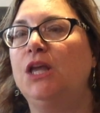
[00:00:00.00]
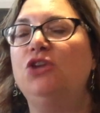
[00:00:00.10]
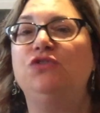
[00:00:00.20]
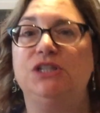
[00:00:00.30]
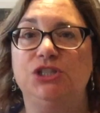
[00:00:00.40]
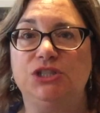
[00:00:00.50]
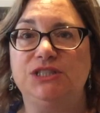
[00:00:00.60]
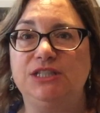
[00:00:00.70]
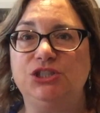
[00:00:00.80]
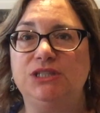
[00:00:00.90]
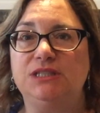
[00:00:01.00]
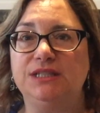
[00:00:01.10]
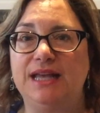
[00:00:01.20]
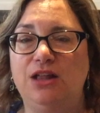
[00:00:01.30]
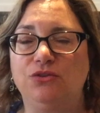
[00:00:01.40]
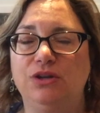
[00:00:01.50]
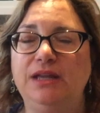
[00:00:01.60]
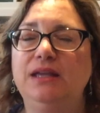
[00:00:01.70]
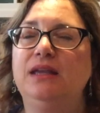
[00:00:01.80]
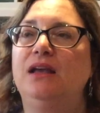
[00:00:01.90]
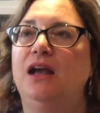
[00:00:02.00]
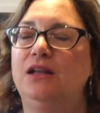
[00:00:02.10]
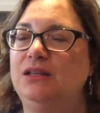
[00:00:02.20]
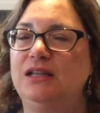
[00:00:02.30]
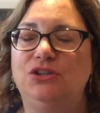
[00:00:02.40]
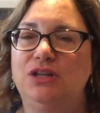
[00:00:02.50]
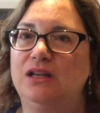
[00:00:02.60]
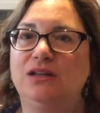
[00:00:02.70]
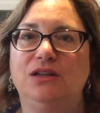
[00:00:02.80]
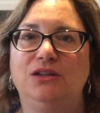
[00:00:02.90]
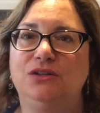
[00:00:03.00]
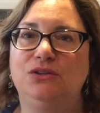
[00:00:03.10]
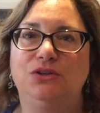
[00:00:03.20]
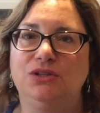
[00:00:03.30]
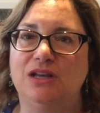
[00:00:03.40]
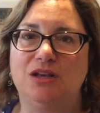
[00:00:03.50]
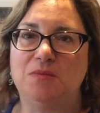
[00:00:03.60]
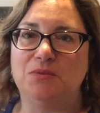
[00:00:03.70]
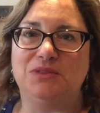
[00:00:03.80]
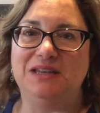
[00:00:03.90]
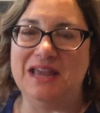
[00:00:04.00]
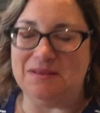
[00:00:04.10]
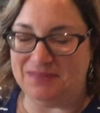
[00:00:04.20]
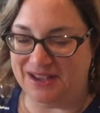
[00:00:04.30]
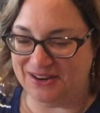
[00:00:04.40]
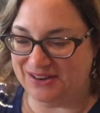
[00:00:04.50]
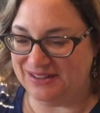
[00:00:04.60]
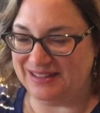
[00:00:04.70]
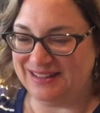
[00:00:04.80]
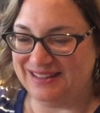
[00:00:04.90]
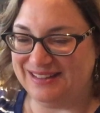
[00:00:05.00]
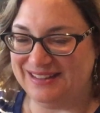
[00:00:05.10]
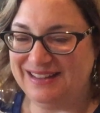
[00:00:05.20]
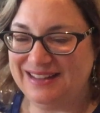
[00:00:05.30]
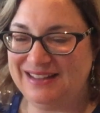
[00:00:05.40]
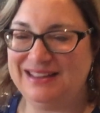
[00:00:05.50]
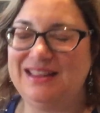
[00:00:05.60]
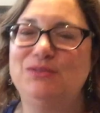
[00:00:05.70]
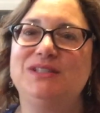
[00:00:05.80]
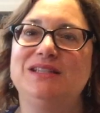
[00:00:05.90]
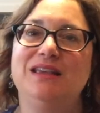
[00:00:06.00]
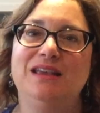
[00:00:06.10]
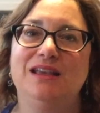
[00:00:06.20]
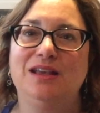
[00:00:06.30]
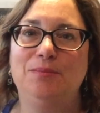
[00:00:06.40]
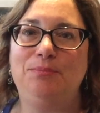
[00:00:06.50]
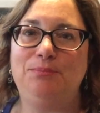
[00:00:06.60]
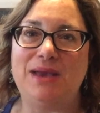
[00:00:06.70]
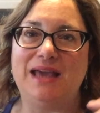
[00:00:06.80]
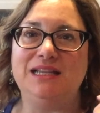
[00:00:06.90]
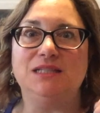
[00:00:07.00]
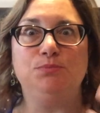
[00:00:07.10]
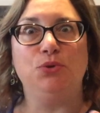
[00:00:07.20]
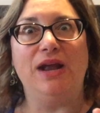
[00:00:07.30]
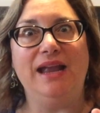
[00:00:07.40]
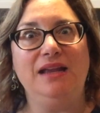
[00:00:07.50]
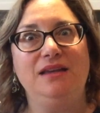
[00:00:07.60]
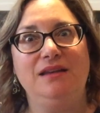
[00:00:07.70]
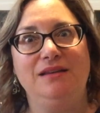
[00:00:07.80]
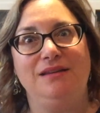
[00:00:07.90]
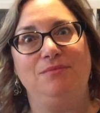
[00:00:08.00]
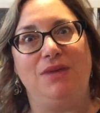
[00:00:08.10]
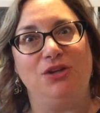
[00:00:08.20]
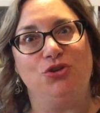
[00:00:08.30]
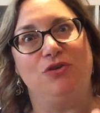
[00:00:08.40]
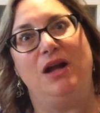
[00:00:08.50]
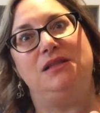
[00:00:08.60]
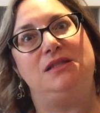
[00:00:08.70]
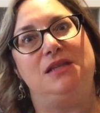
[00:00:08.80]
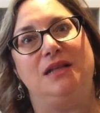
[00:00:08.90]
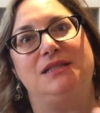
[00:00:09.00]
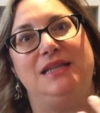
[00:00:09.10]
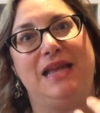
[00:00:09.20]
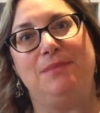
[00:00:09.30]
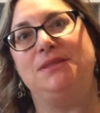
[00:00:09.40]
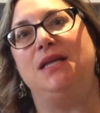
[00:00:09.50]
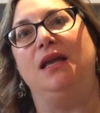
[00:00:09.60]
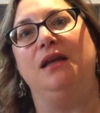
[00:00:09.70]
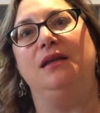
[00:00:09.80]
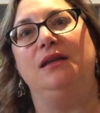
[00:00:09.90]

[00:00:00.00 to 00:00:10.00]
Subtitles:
Traditional Stitches in Calgary. I could not come up with a name there. That was Patty's brain, my neurons not synapsing